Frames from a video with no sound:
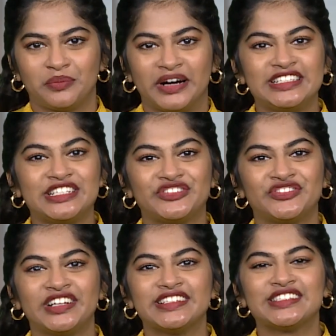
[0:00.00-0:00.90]
My dear
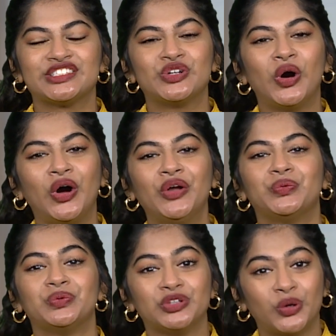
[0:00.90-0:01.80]
friends,
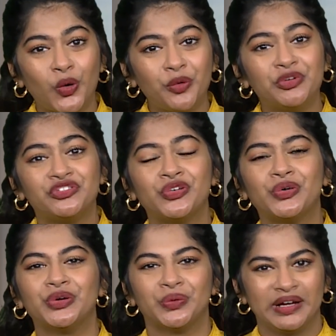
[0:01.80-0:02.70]
God will go
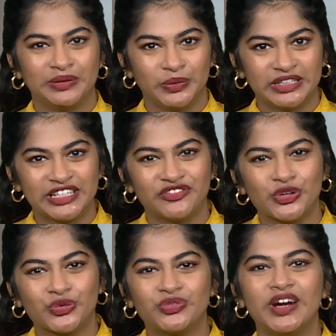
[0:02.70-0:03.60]
before you and will give
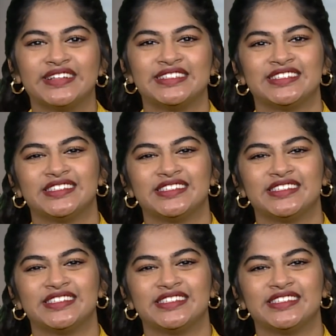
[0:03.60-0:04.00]
you rest.